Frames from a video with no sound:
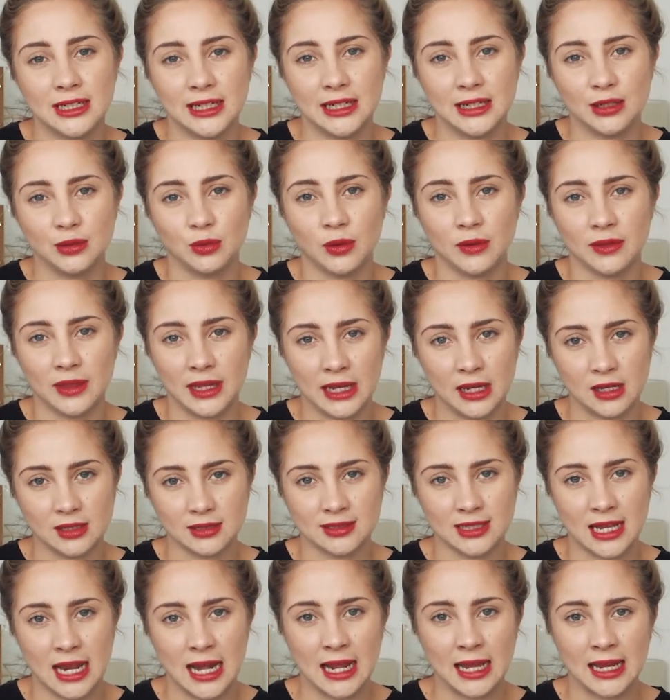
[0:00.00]
need what they are
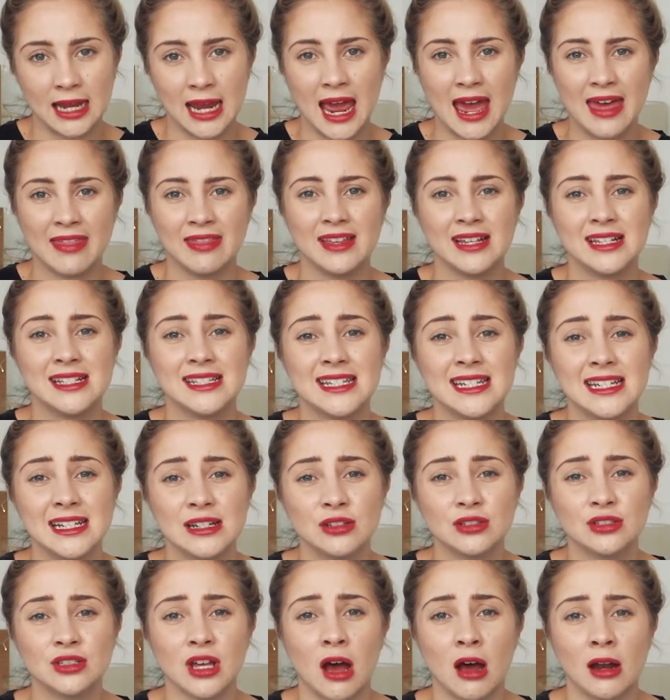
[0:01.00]
selling and the
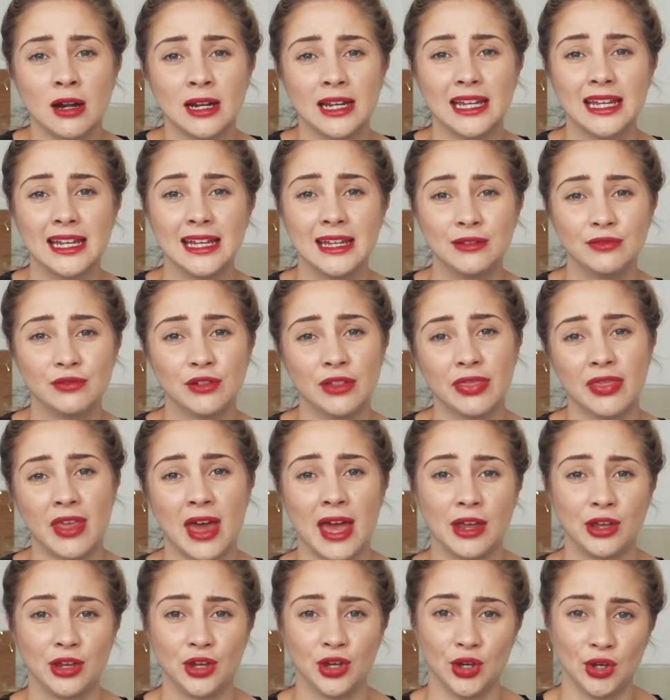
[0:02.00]
deals aren't even
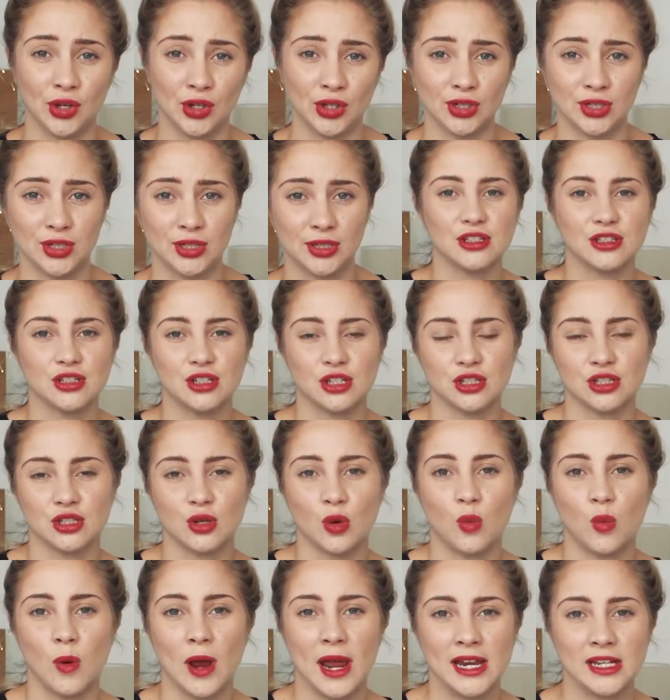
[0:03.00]
that good. It's just
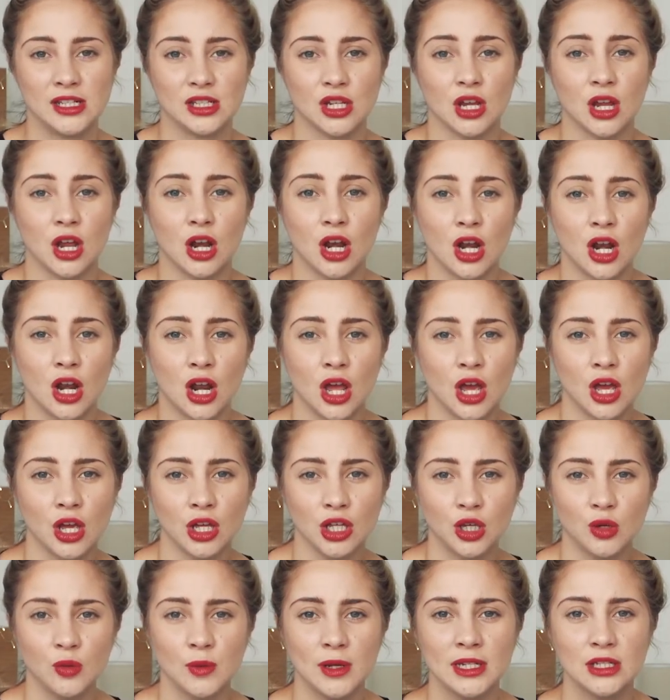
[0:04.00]
a way to lure
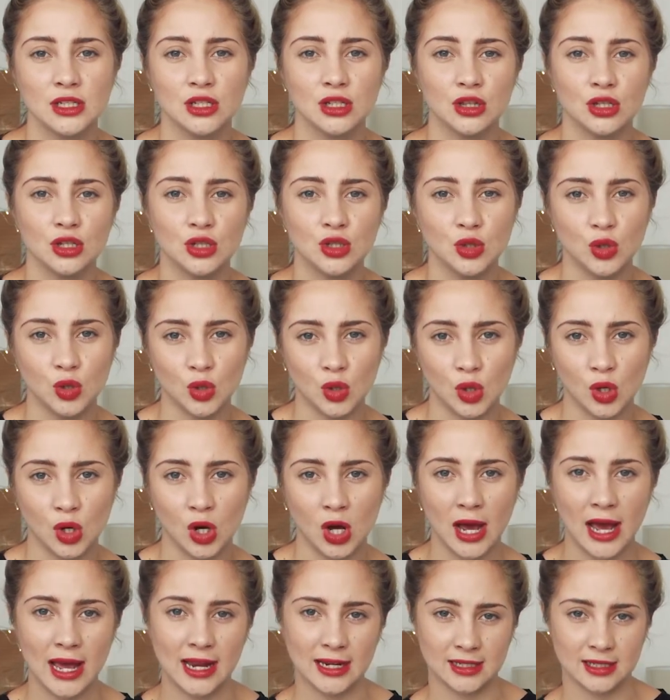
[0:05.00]
you into the
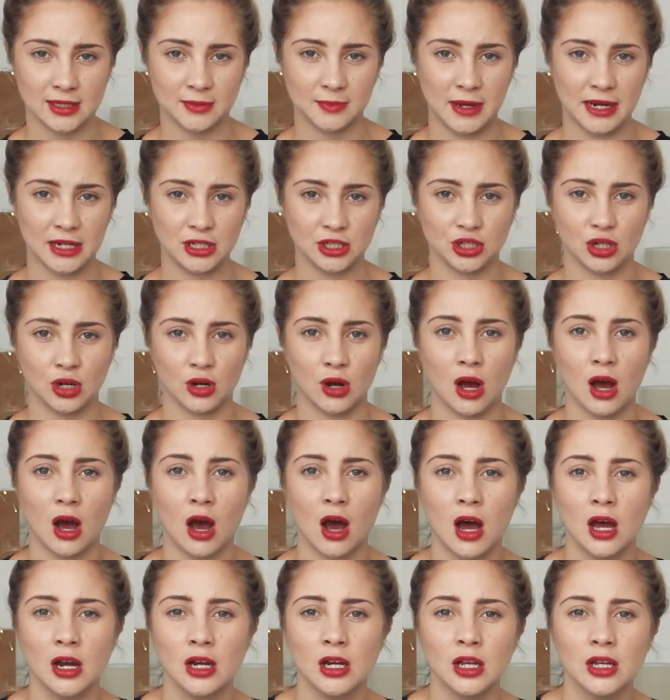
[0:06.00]
door and spend your
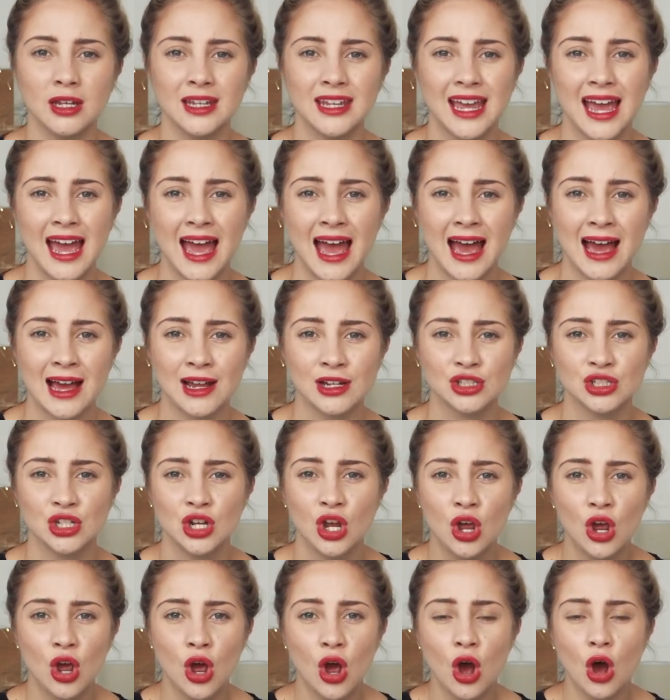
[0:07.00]
hard-earned cash
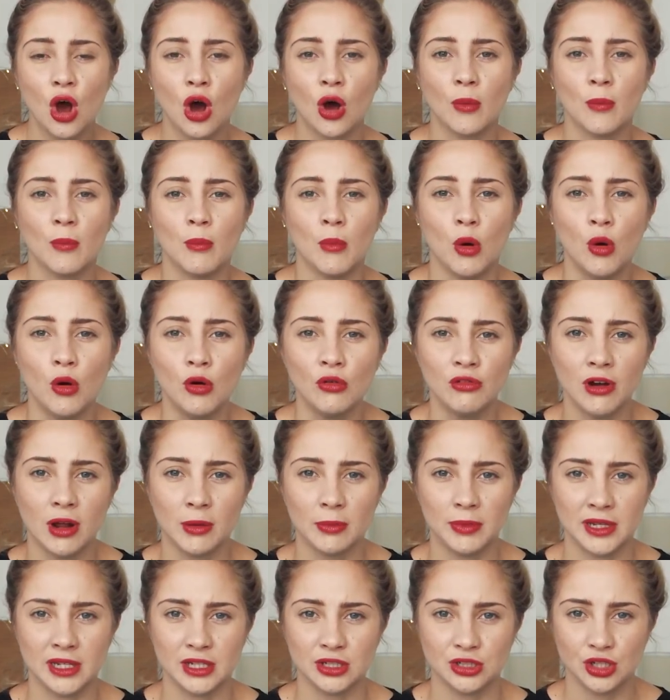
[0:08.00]
on more
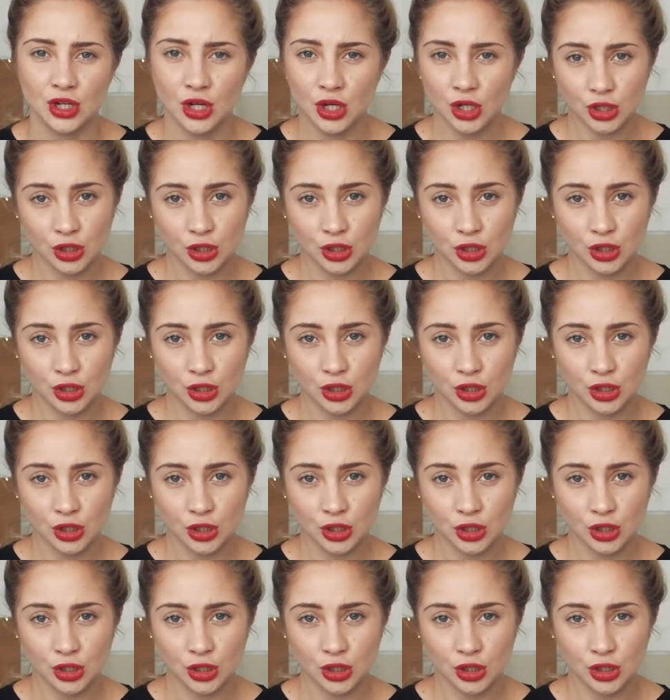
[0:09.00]
rubbish